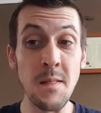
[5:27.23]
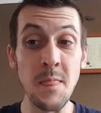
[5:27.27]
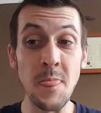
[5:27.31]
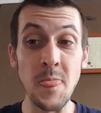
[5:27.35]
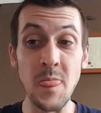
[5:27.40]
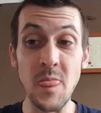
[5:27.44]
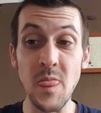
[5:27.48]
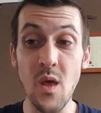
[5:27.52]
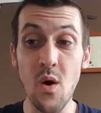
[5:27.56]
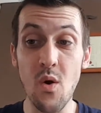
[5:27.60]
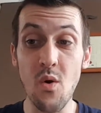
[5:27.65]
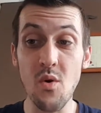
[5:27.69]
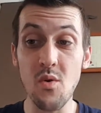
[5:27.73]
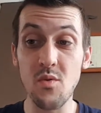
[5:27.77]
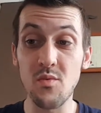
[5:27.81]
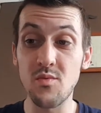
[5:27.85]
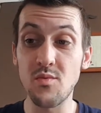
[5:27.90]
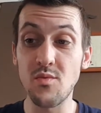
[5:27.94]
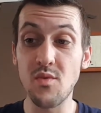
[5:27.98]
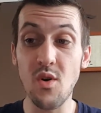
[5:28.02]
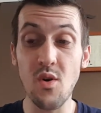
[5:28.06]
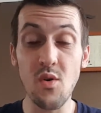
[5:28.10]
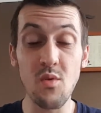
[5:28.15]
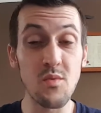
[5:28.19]
Not
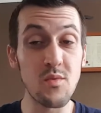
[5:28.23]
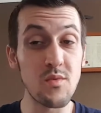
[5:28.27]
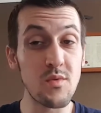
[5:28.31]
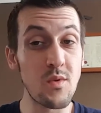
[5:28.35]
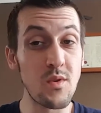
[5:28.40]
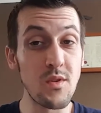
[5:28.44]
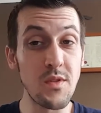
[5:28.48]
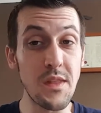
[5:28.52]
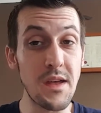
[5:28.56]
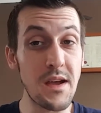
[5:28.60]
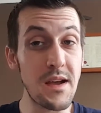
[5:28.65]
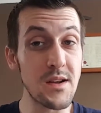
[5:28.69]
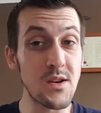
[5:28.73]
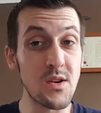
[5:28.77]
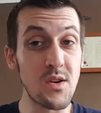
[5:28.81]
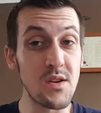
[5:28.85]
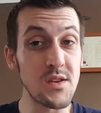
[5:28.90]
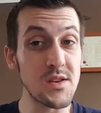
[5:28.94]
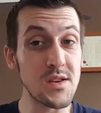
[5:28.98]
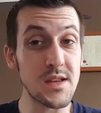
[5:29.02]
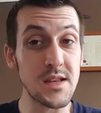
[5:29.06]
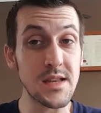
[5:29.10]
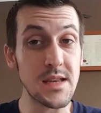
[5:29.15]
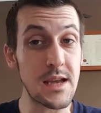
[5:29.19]
one that I got
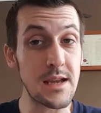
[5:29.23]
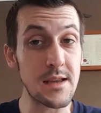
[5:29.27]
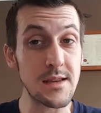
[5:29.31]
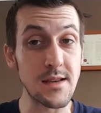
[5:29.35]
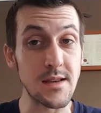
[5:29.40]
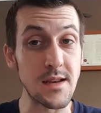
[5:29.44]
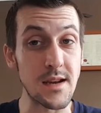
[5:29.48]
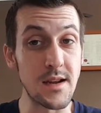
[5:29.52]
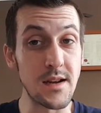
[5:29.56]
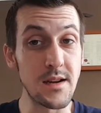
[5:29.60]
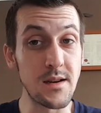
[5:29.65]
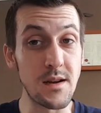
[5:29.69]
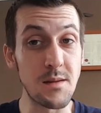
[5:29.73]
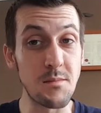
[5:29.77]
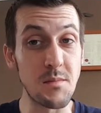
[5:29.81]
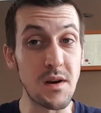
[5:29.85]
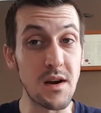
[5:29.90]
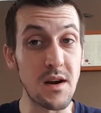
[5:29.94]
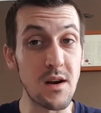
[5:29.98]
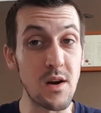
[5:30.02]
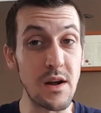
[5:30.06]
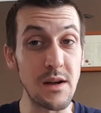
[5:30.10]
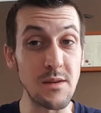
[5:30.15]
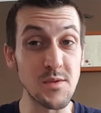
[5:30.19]
as a tester, and
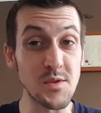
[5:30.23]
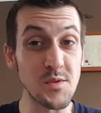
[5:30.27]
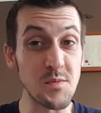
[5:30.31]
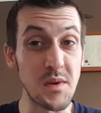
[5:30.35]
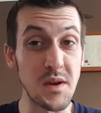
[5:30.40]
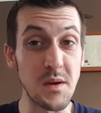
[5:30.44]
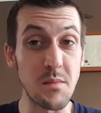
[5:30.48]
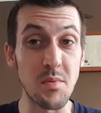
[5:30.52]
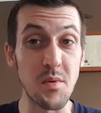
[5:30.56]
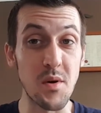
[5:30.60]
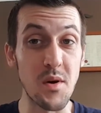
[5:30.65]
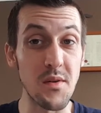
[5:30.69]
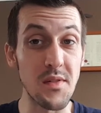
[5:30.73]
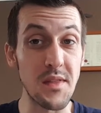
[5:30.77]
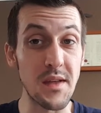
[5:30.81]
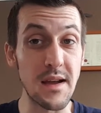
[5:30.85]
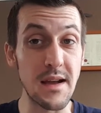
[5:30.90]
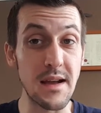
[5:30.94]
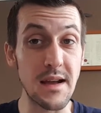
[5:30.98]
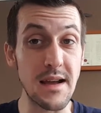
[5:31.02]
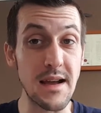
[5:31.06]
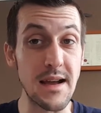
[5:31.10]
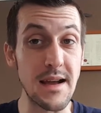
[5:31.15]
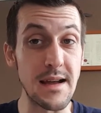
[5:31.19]
my housemate bought
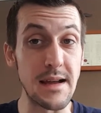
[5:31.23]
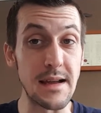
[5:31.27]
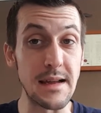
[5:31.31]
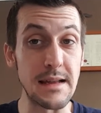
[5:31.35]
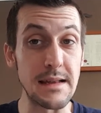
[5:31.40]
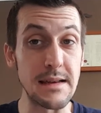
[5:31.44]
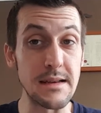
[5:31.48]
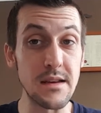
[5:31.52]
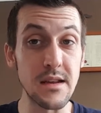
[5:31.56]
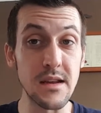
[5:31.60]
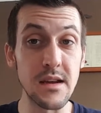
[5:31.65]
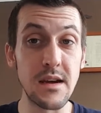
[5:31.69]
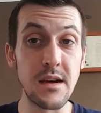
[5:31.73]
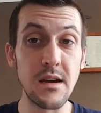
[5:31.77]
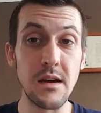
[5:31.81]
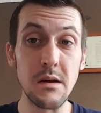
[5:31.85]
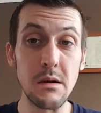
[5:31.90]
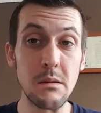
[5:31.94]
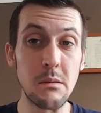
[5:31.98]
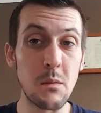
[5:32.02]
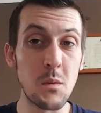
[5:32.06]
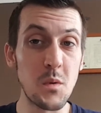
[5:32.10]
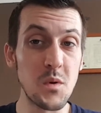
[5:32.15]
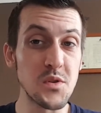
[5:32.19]
that, and
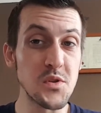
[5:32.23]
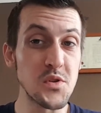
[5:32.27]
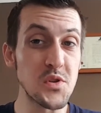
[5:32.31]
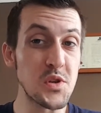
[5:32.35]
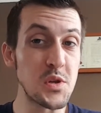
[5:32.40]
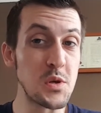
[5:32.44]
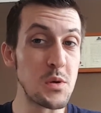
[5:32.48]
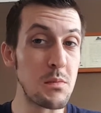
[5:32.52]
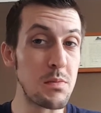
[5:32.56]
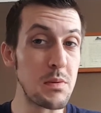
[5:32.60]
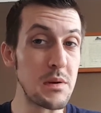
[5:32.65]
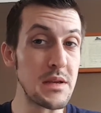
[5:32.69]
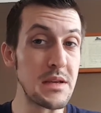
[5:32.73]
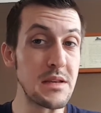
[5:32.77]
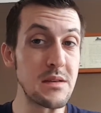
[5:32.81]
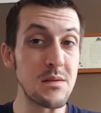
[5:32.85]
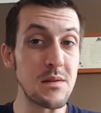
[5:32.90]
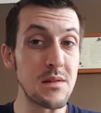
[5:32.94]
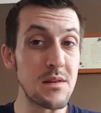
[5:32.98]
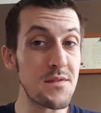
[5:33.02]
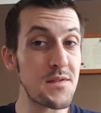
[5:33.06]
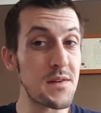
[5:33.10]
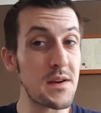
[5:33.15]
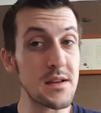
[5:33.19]
wasn't too pleased with
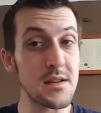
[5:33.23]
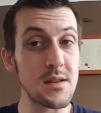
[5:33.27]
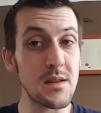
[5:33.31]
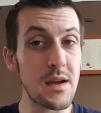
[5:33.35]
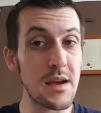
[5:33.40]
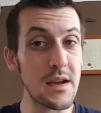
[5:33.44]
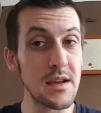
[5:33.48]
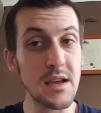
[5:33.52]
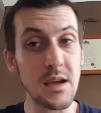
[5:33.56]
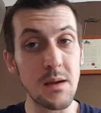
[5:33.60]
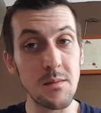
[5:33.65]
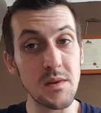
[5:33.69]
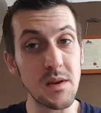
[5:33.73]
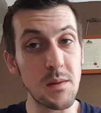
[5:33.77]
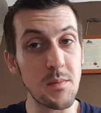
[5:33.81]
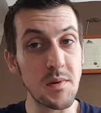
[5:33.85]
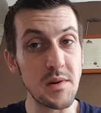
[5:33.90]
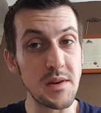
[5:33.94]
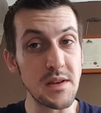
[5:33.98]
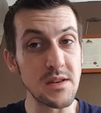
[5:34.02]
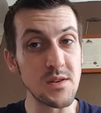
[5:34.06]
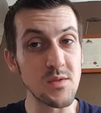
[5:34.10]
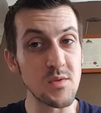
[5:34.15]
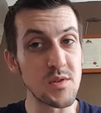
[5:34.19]
the fact that I kept dipping
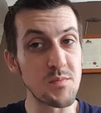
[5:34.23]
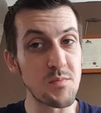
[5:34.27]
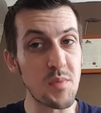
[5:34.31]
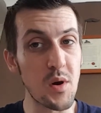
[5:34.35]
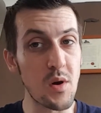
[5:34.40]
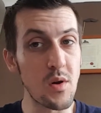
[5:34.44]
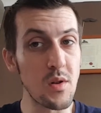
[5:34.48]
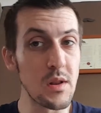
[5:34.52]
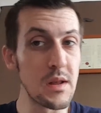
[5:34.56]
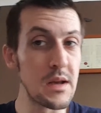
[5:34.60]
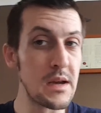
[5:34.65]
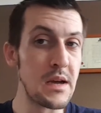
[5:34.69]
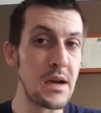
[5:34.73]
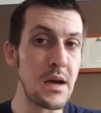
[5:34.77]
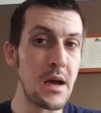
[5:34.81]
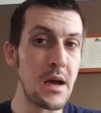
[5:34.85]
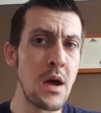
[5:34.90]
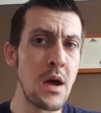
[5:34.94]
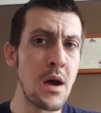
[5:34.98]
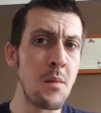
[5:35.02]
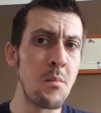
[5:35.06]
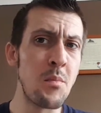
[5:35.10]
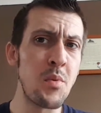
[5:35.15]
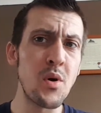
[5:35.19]
into his bottle.
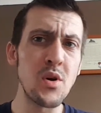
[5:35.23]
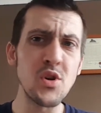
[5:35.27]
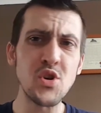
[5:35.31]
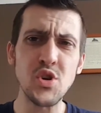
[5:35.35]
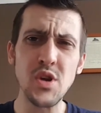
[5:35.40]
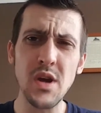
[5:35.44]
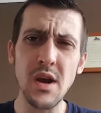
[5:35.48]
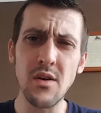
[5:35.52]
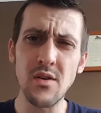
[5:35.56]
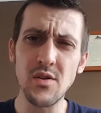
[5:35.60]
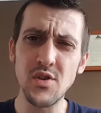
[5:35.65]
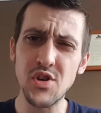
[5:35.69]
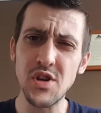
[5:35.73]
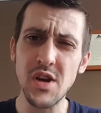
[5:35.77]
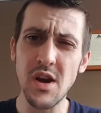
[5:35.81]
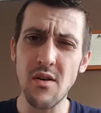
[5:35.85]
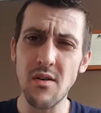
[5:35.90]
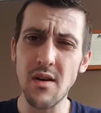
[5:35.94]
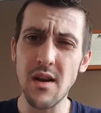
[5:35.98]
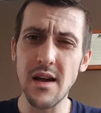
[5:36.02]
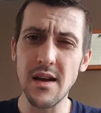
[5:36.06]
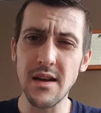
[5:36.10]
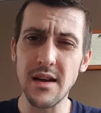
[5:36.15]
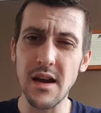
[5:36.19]
But share and share
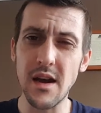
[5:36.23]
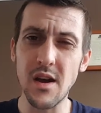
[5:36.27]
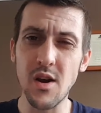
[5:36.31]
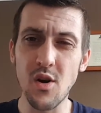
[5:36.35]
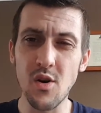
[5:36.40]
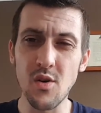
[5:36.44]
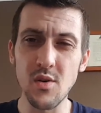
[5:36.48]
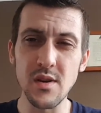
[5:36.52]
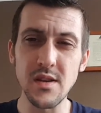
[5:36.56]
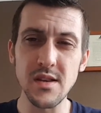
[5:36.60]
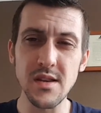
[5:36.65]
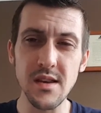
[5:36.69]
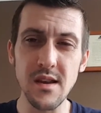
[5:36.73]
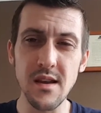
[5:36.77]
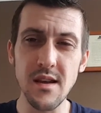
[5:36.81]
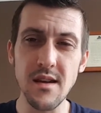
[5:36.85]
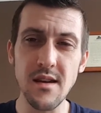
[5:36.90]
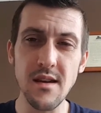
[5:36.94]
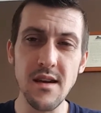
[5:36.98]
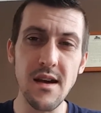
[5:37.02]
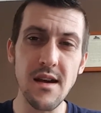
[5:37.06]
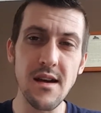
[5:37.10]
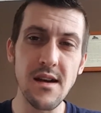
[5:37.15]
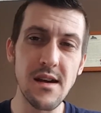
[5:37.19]
alike, I always say,
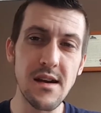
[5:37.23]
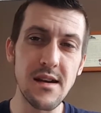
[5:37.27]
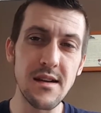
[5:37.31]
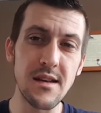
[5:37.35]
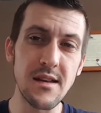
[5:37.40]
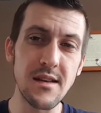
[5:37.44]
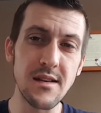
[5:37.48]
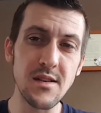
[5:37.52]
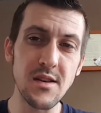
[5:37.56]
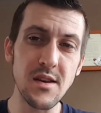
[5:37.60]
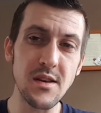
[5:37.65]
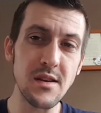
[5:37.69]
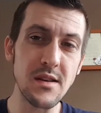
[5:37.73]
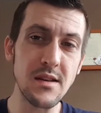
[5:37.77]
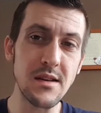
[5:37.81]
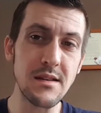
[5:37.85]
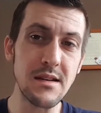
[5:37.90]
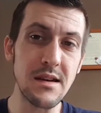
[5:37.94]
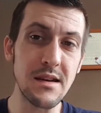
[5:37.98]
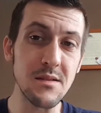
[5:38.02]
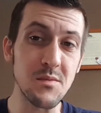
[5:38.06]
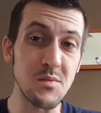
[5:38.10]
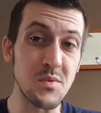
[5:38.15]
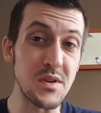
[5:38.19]
and
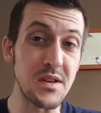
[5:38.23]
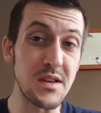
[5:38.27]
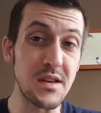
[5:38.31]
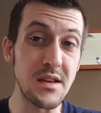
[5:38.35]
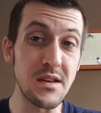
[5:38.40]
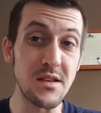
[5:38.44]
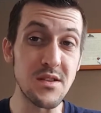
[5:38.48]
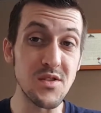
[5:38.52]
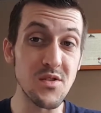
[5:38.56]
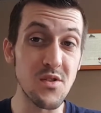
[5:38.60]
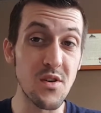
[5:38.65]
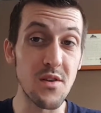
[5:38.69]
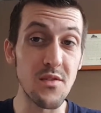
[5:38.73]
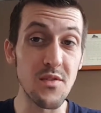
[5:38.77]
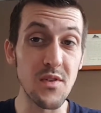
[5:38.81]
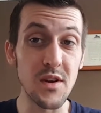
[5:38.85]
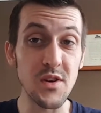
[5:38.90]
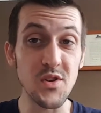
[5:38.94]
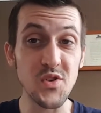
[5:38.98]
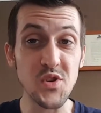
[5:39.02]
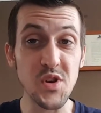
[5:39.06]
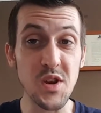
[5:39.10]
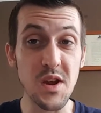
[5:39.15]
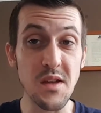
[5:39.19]
yeah, we did sort of
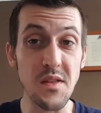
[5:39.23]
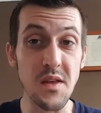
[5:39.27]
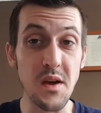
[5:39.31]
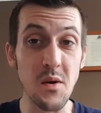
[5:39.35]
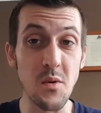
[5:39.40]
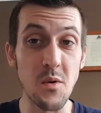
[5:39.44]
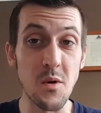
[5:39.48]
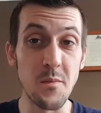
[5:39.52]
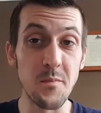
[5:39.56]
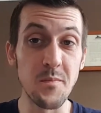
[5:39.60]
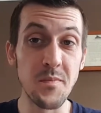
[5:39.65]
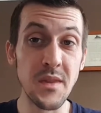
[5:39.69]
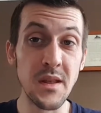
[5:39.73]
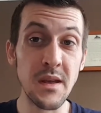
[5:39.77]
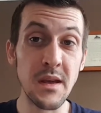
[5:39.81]
like share that one.